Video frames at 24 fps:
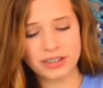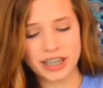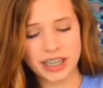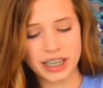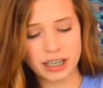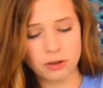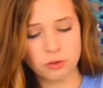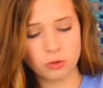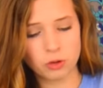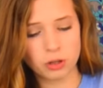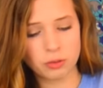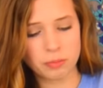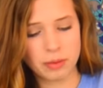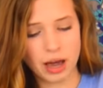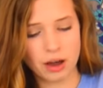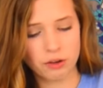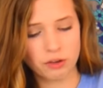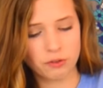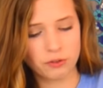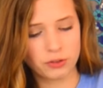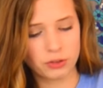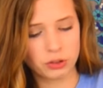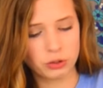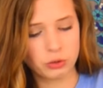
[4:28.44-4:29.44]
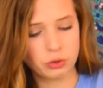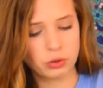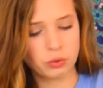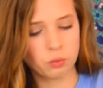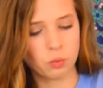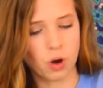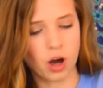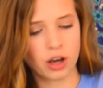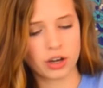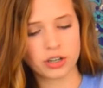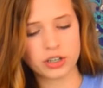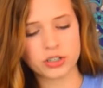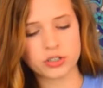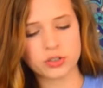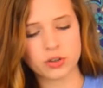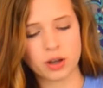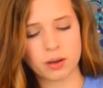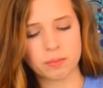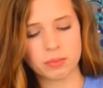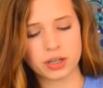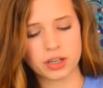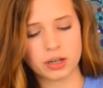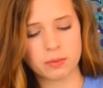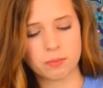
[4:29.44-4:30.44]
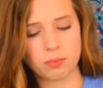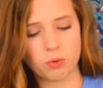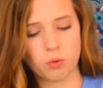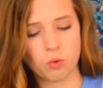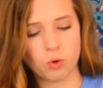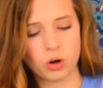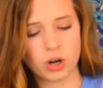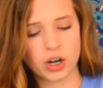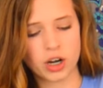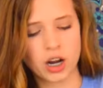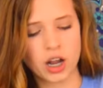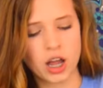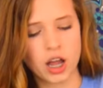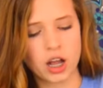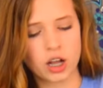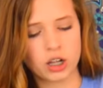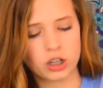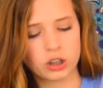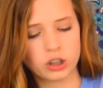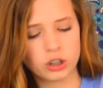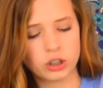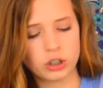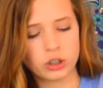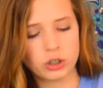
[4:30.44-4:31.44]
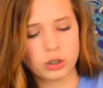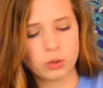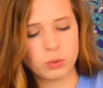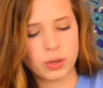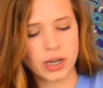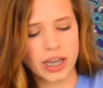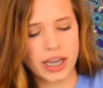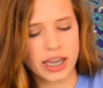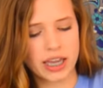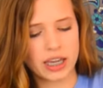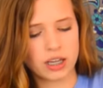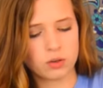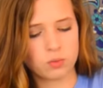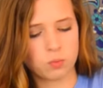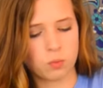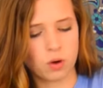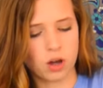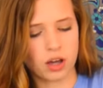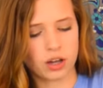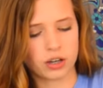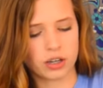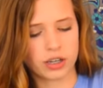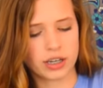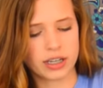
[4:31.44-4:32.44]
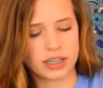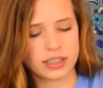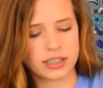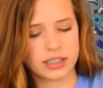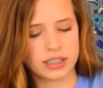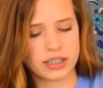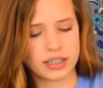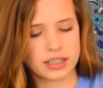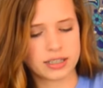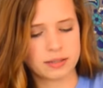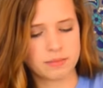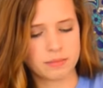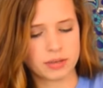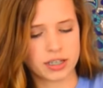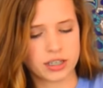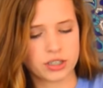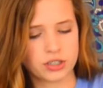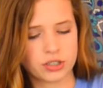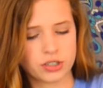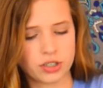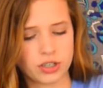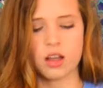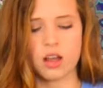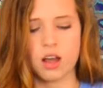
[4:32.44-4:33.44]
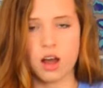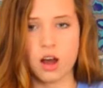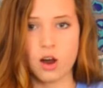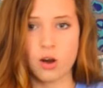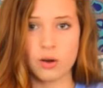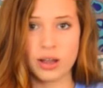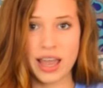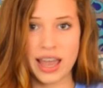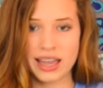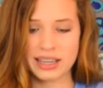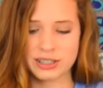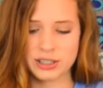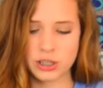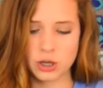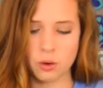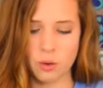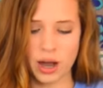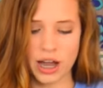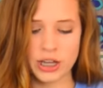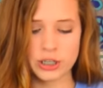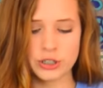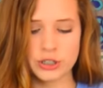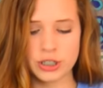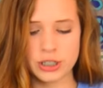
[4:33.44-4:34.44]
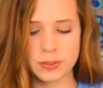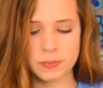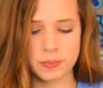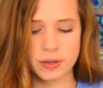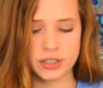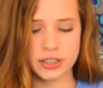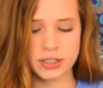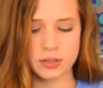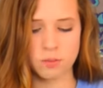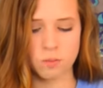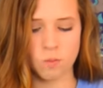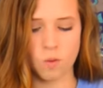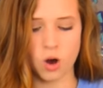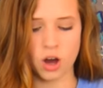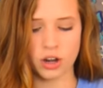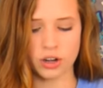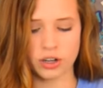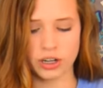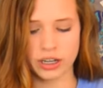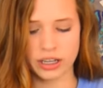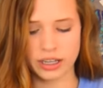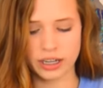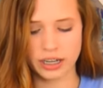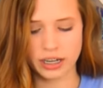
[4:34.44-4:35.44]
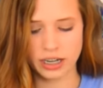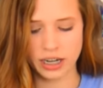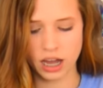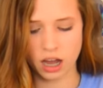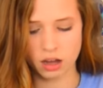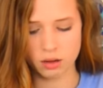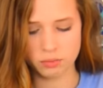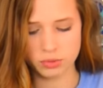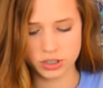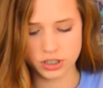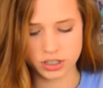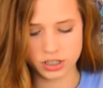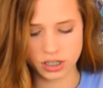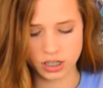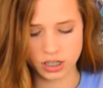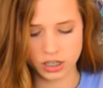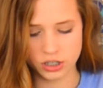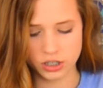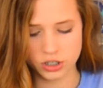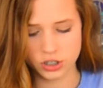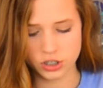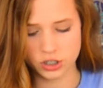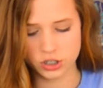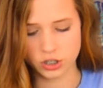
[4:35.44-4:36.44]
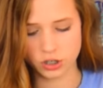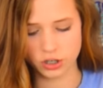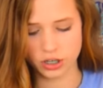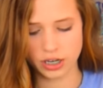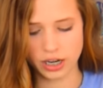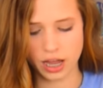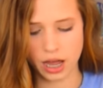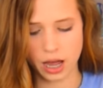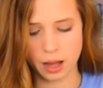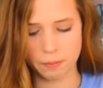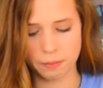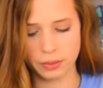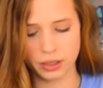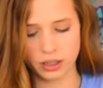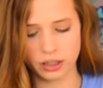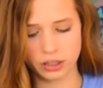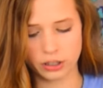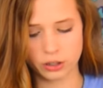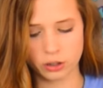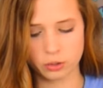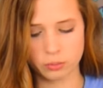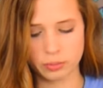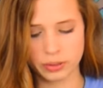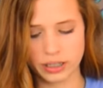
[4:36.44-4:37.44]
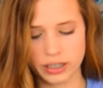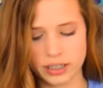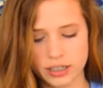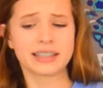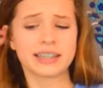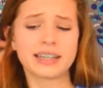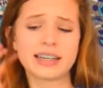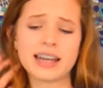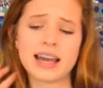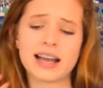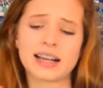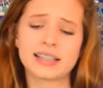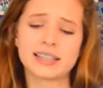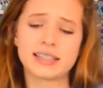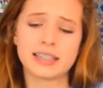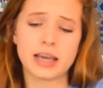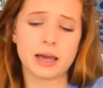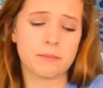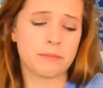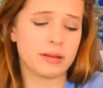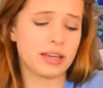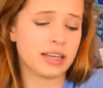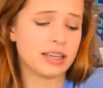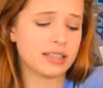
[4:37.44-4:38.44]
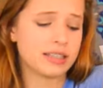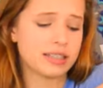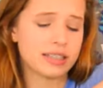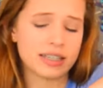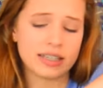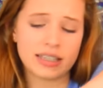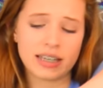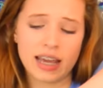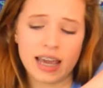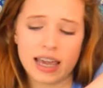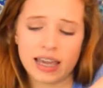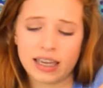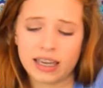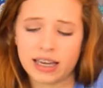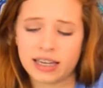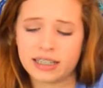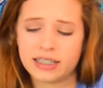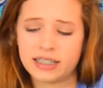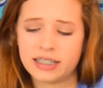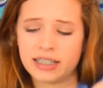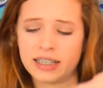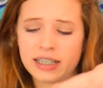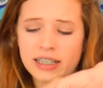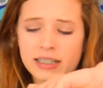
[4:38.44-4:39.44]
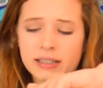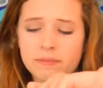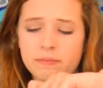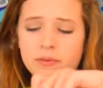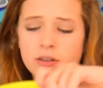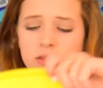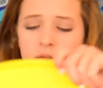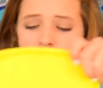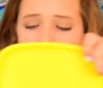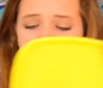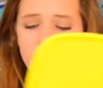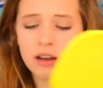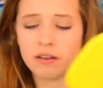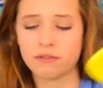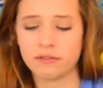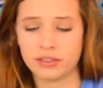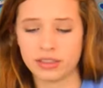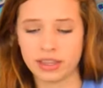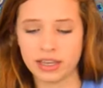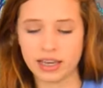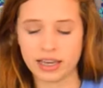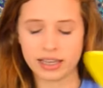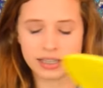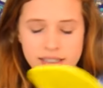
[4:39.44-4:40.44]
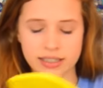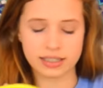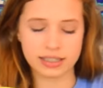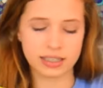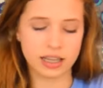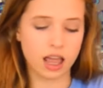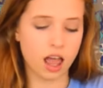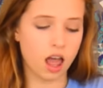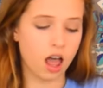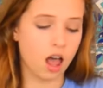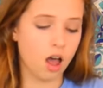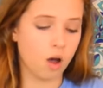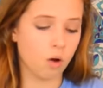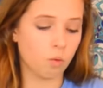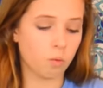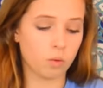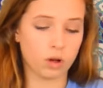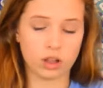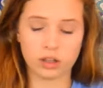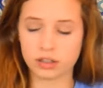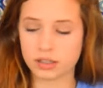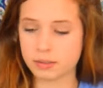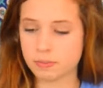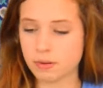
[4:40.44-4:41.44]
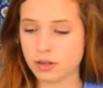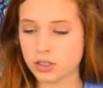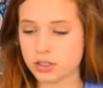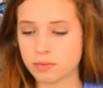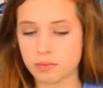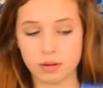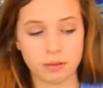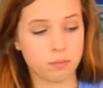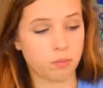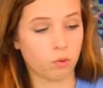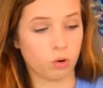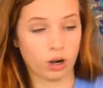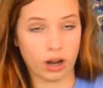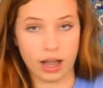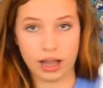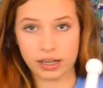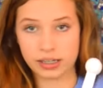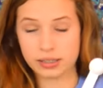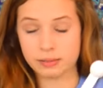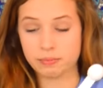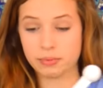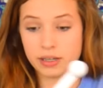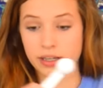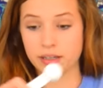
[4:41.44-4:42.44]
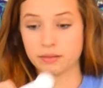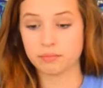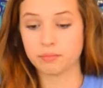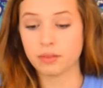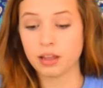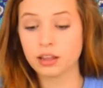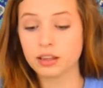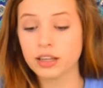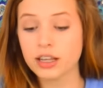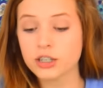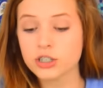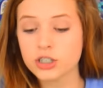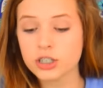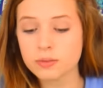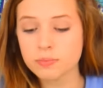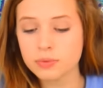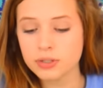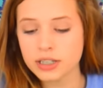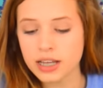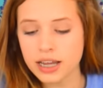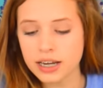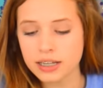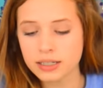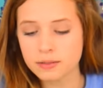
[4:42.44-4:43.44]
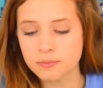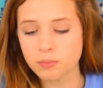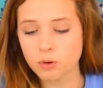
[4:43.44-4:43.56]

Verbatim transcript: an equal amount of glue and water, so I'm gonna pour glue and water into this mixture. Okay, so I just put some water in, and now I'm just gonna stir it up a little bit. The next step is to take a teaspoon of this. Well, it's supposed to be borax, but let's just pretend it's